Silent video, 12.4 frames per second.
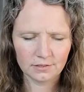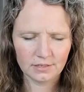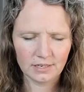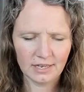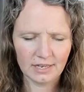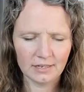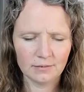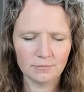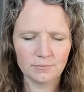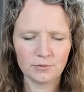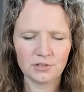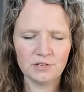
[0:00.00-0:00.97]

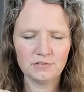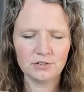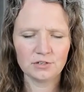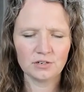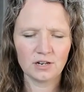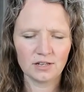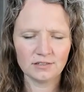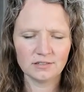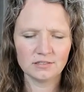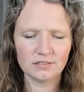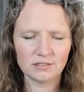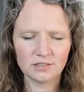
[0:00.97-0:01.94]
And believe it or not,
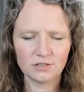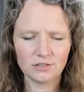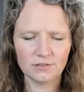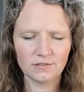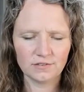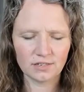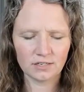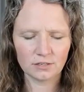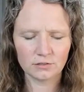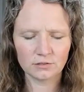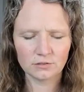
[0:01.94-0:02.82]
this is a good thing.